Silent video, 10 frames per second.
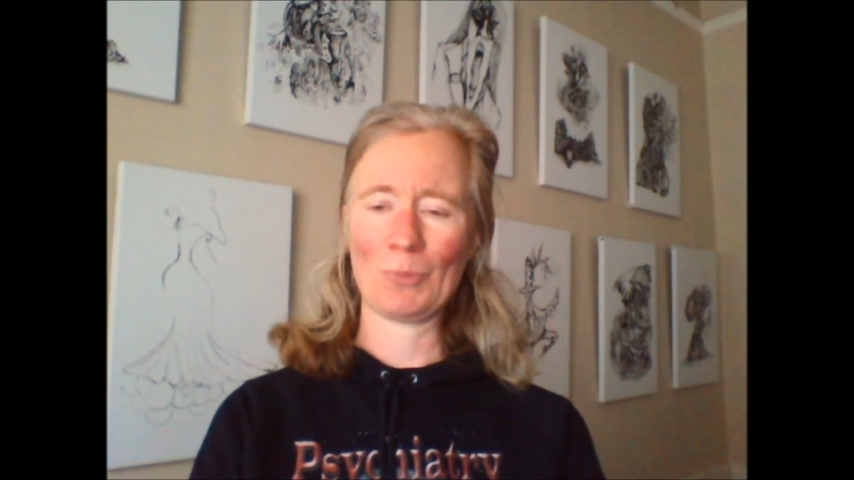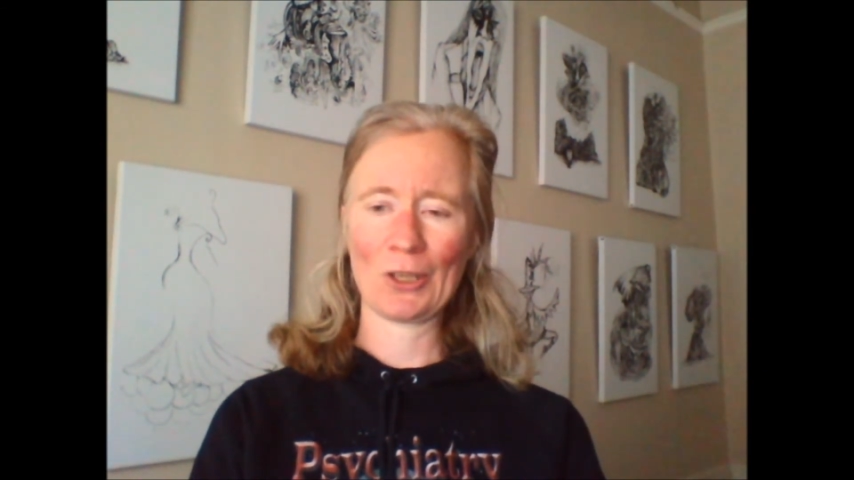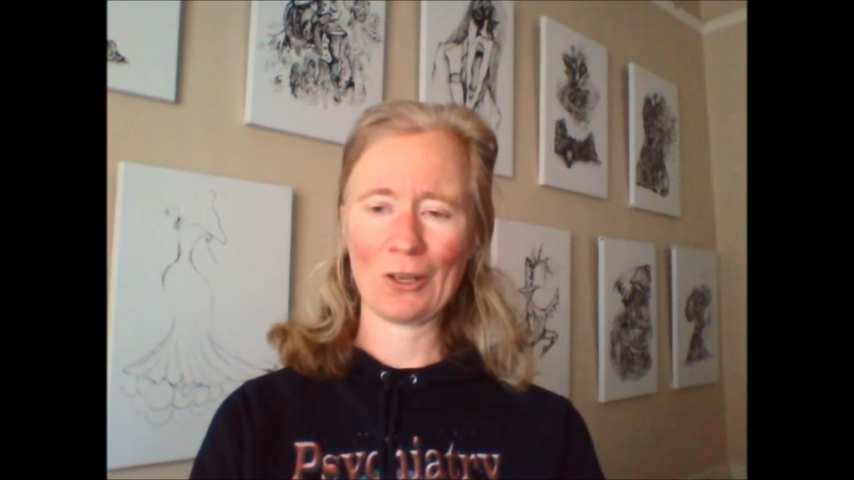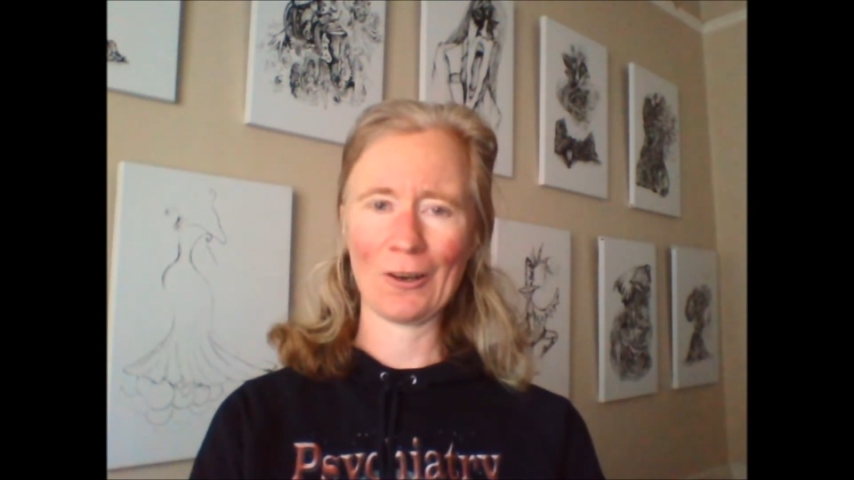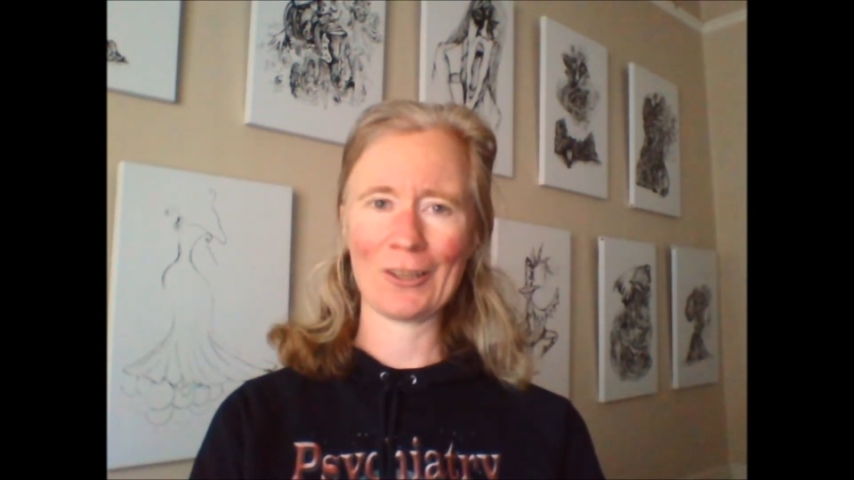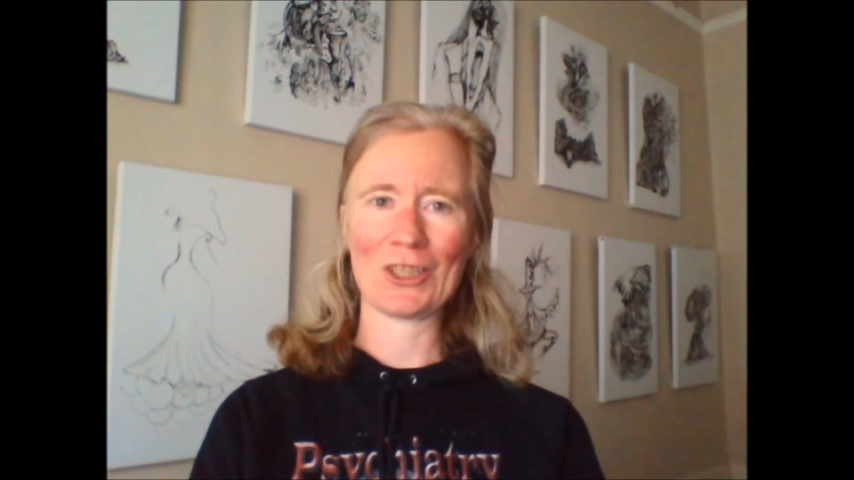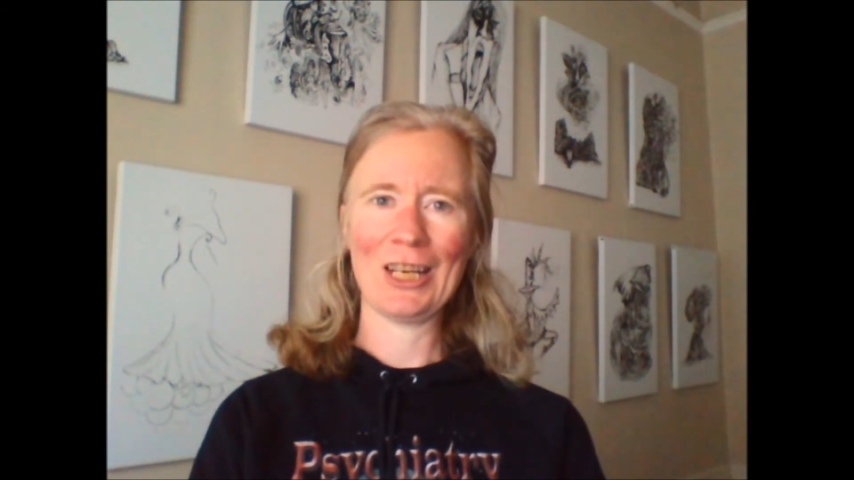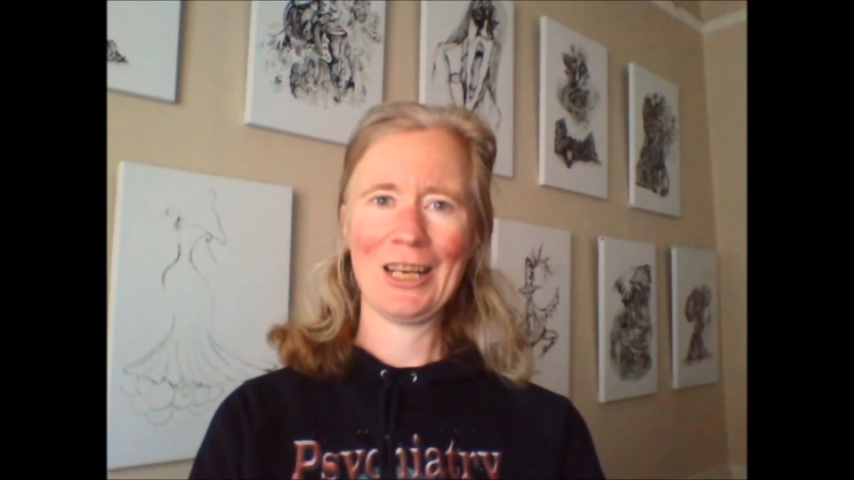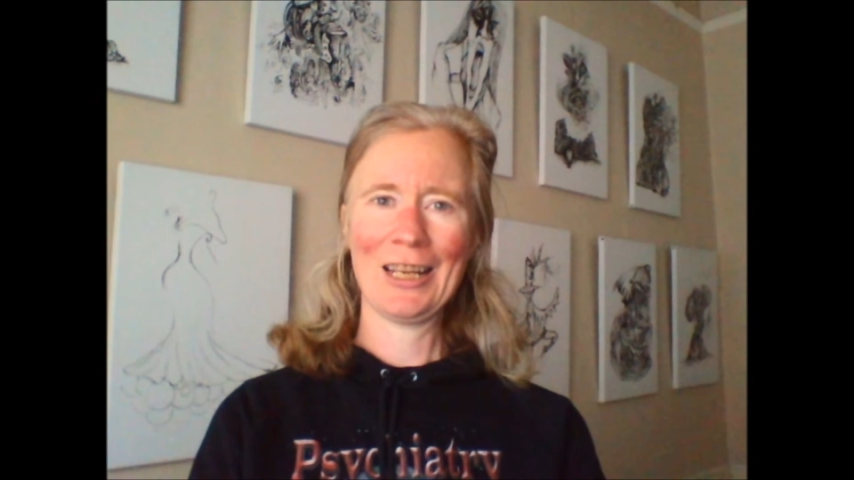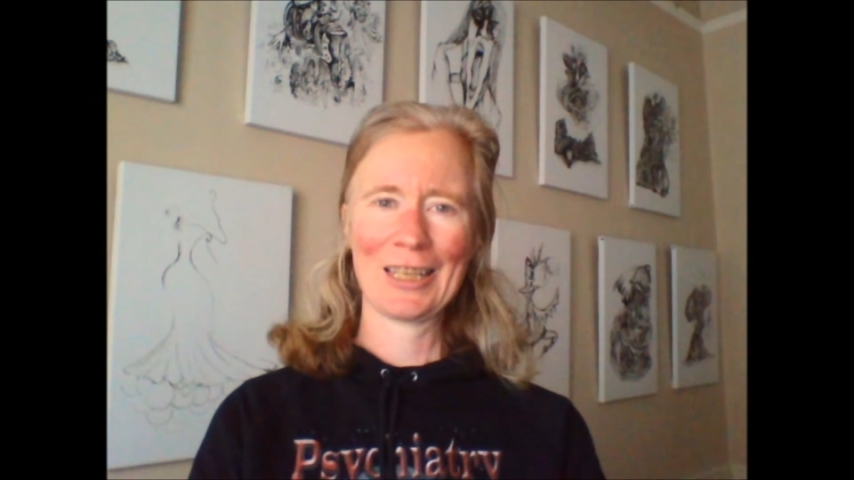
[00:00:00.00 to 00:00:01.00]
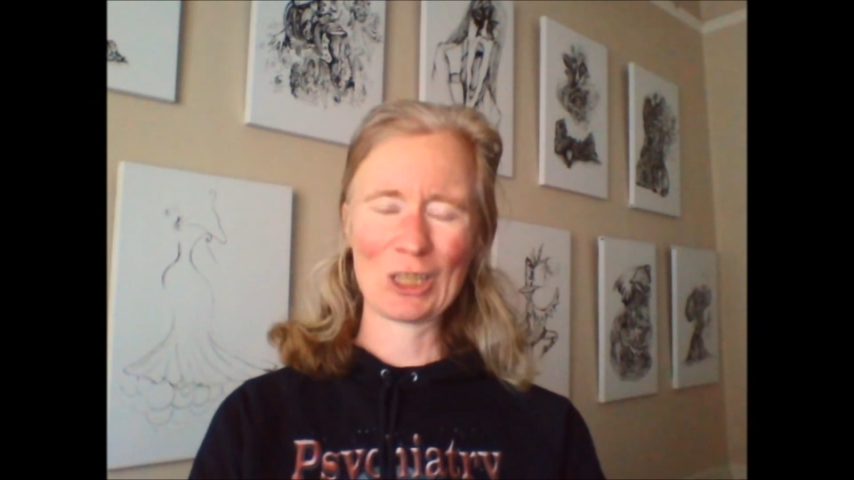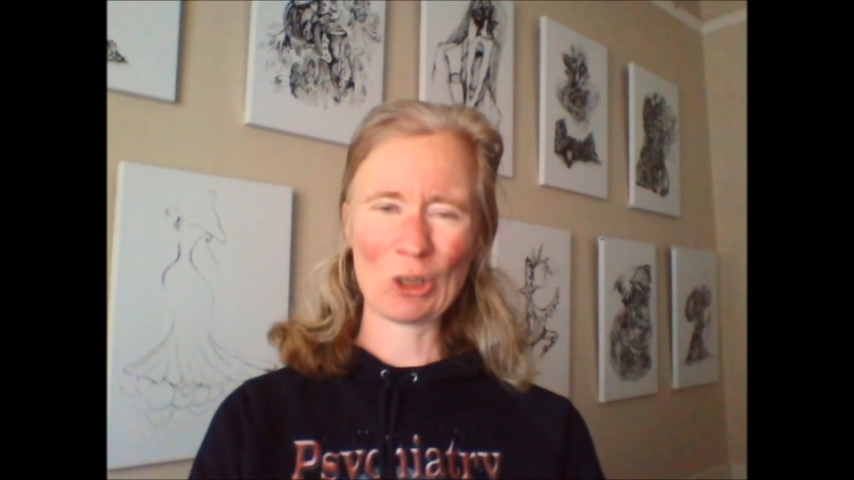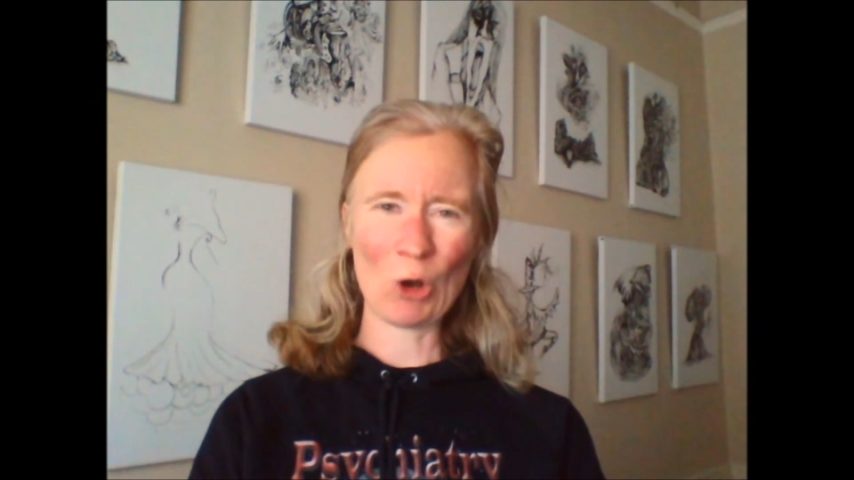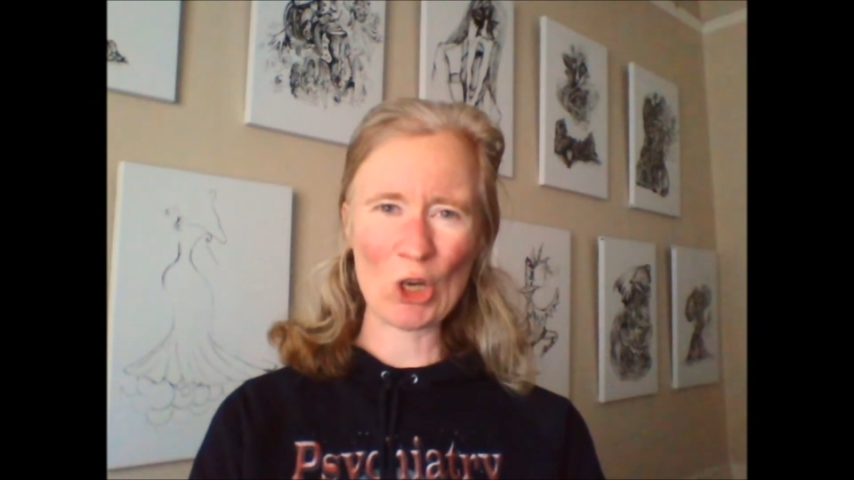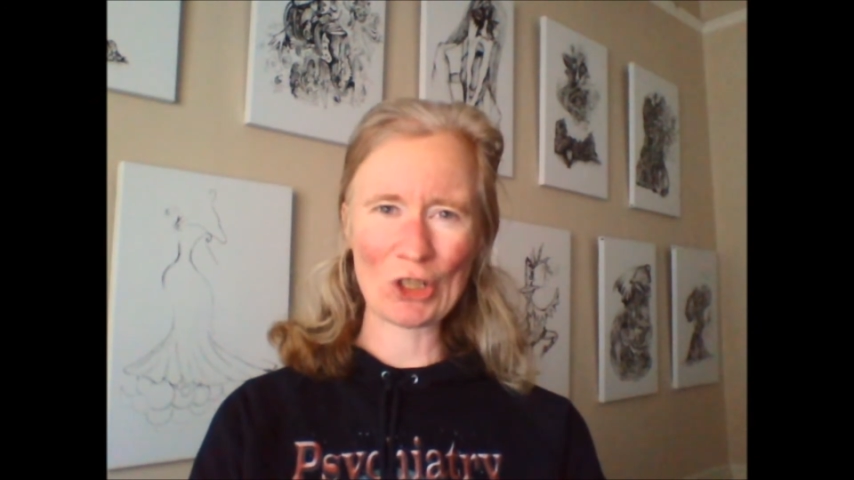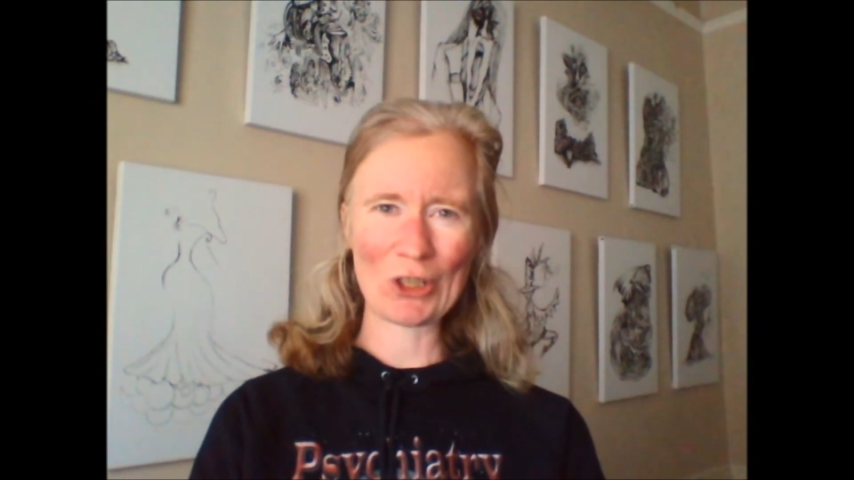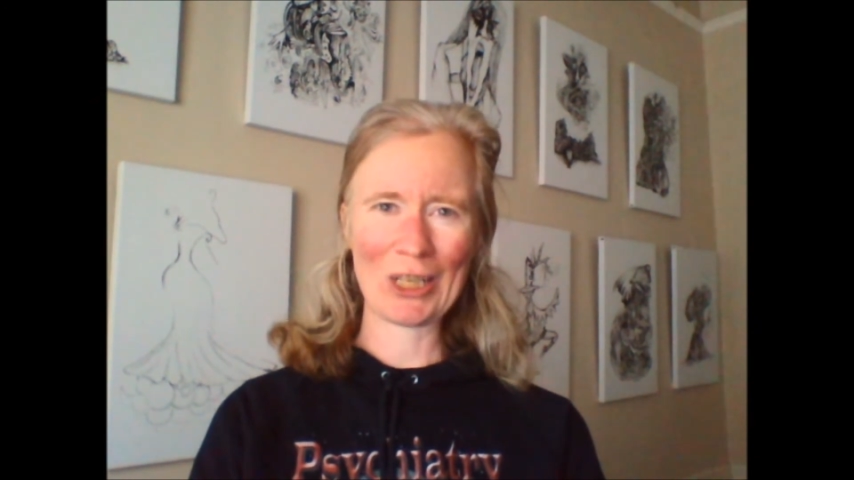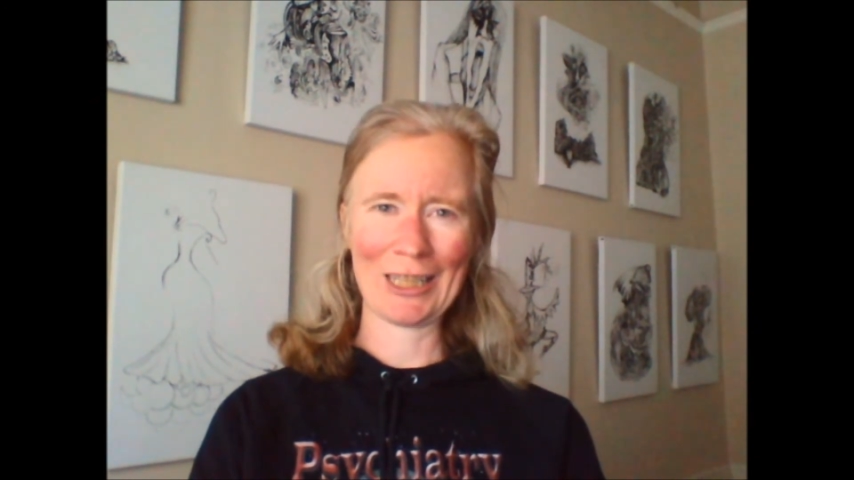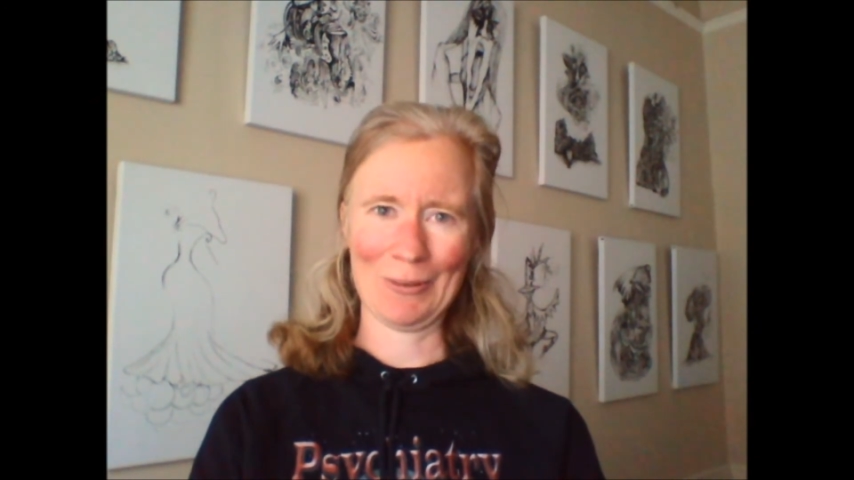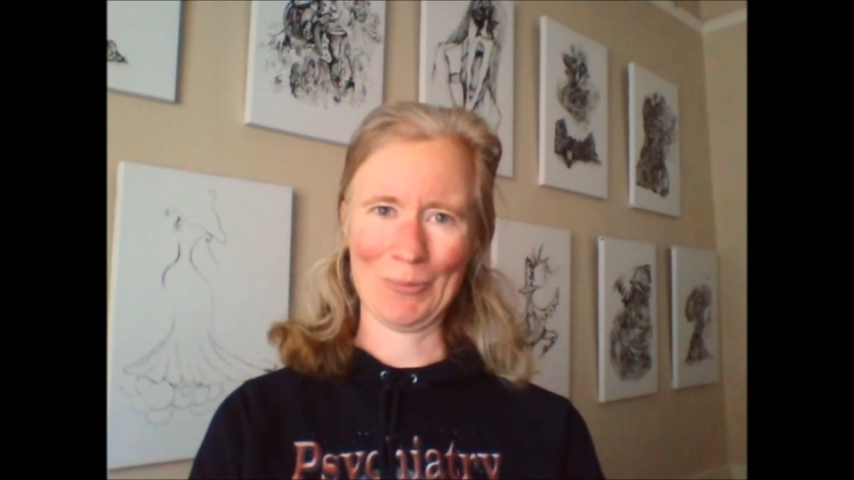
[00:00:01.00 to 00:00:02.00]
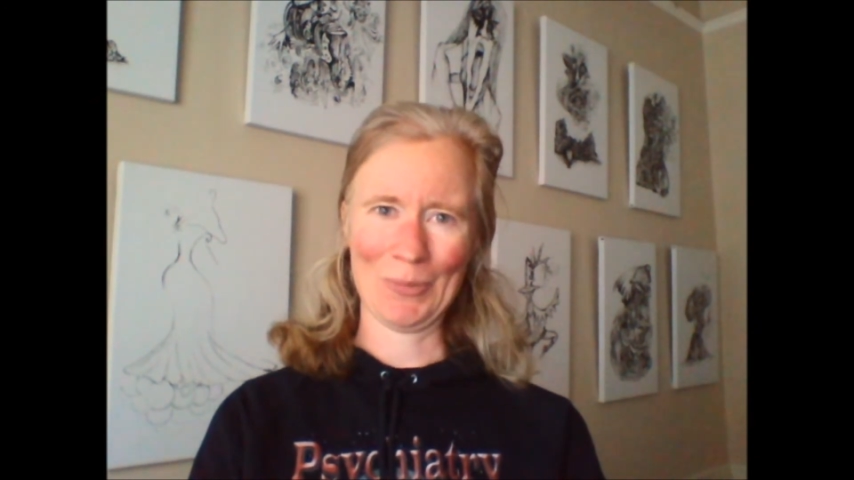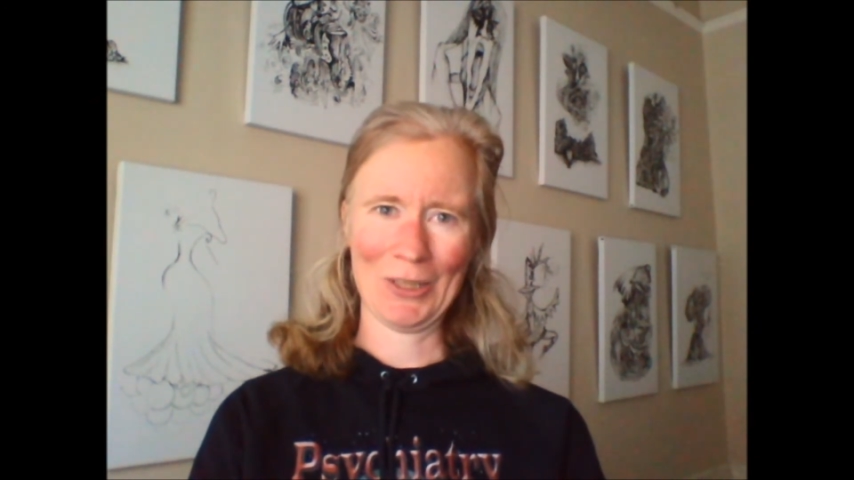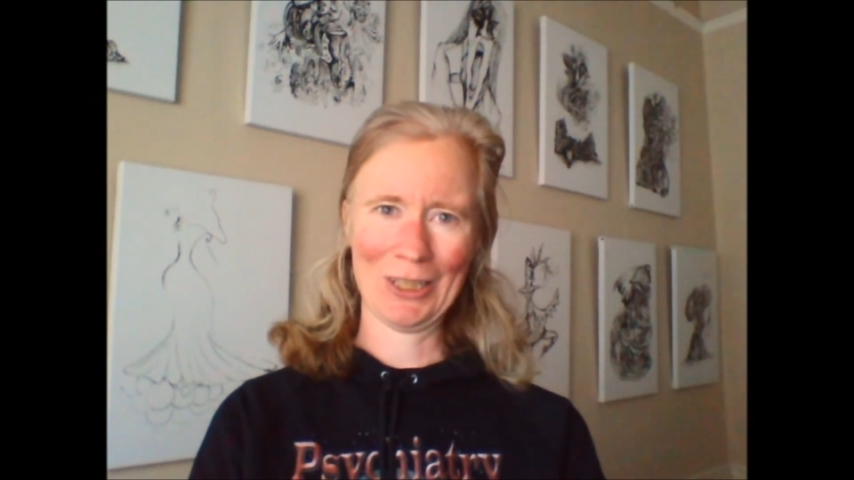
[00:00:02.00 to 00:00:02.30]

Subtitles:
because they're torturing them.